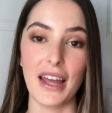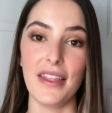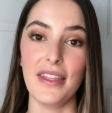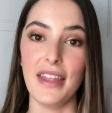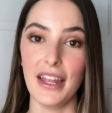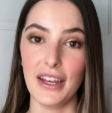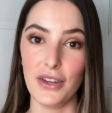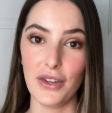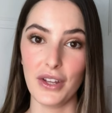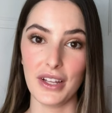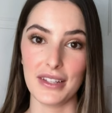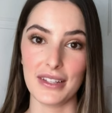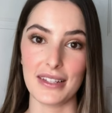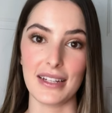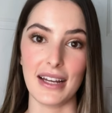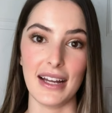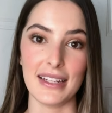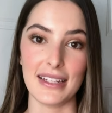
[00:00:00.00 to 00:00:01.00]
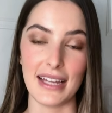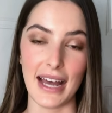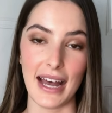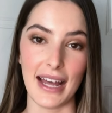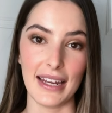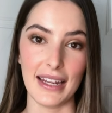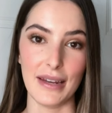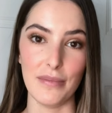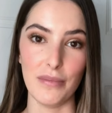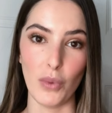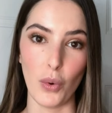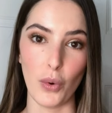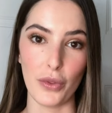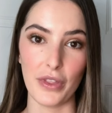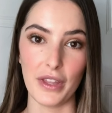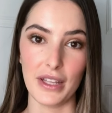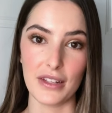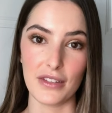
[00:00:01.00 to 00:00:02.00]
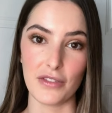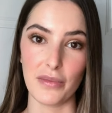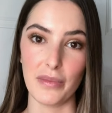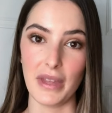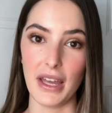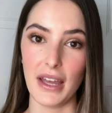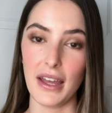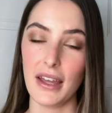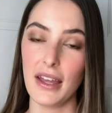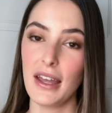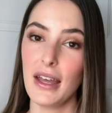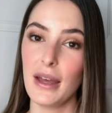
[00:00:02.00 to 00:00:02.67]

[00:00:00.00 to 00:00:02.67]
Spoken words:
and then you can start to add in more things from there.